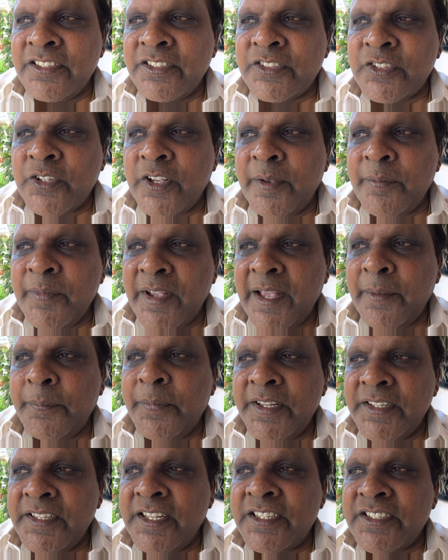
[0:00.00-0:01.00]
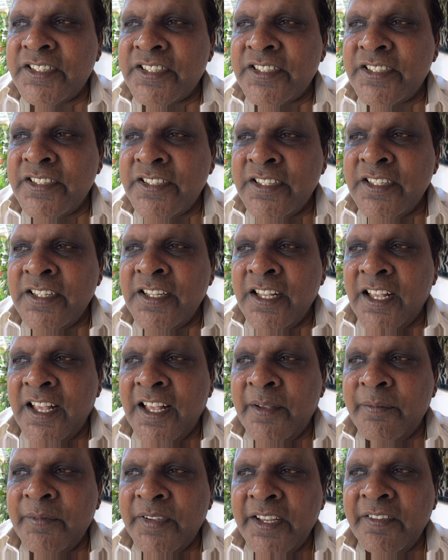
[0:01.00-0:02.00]
So I am happy that
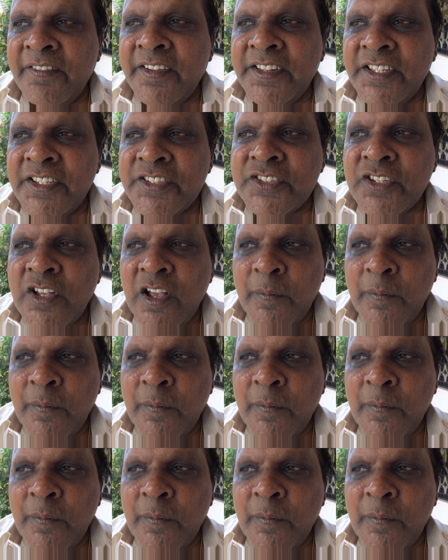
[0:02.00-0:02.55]
I am given this